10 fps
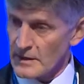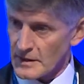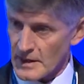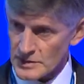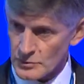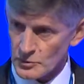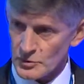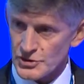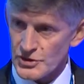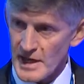The customer
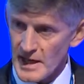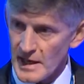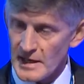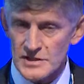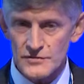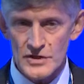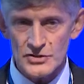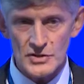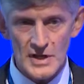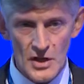will share his vision,